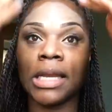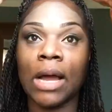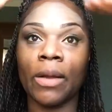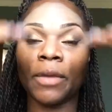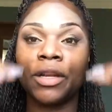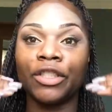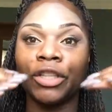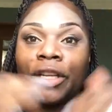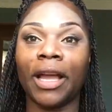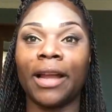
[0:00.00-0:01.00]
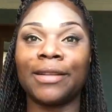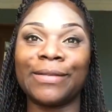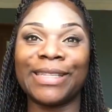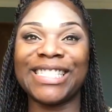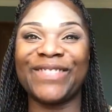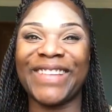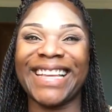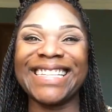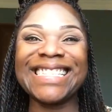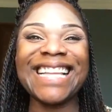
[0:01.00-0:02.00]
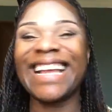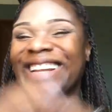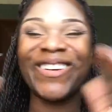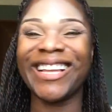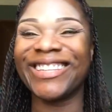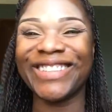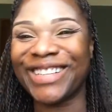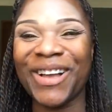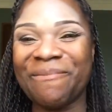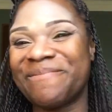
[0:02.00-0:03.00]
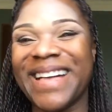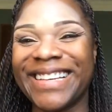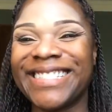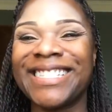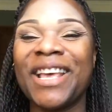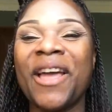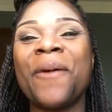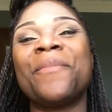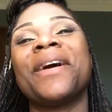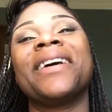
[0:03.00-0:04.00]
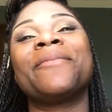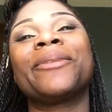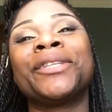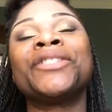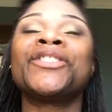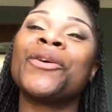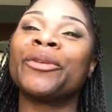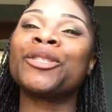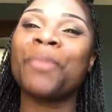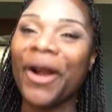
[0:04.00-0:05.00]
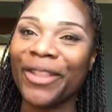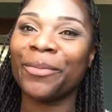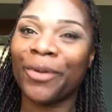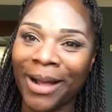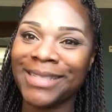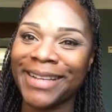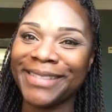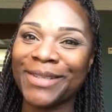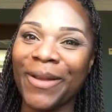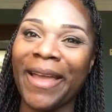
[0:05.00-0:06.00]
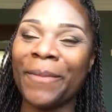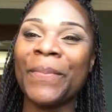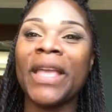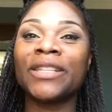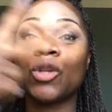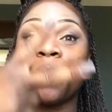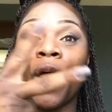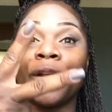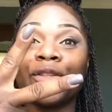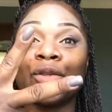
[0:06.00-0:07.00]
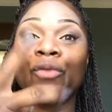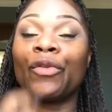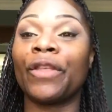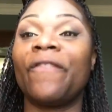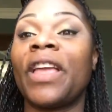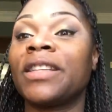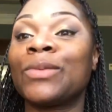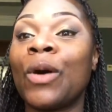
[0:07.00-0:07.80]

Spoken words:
Now I'm going to show you how to do this face. I know I look a mess, but please know it's part of the process, okay? So part 2 for the face.